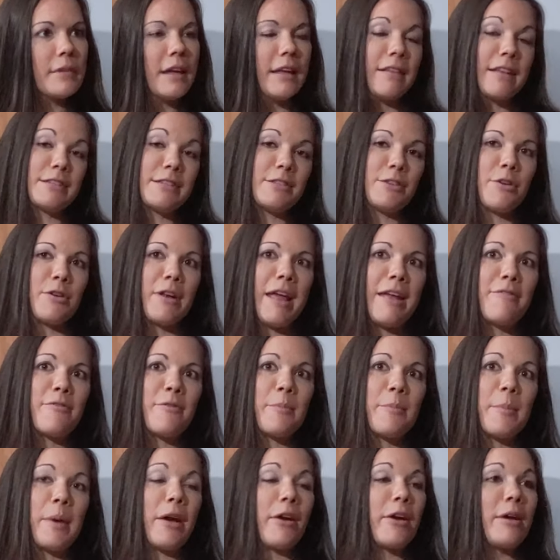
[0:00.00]
unless they're Native
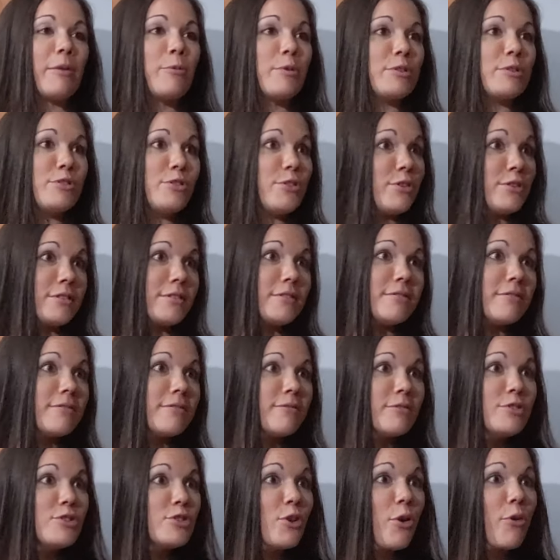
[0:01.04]
American, which there's
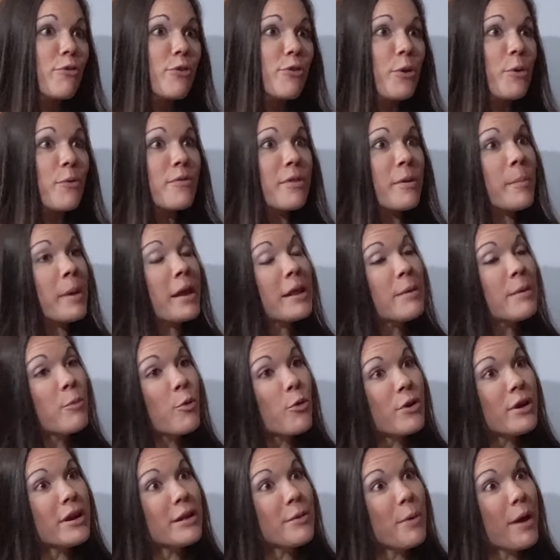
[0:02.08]
so few of them
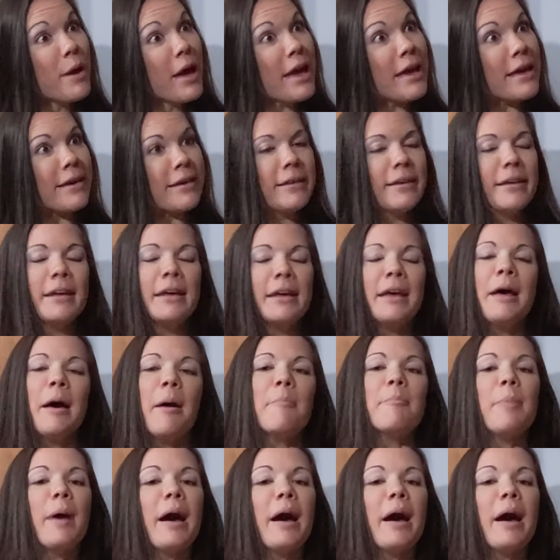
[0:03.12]
anymore anyway. Right.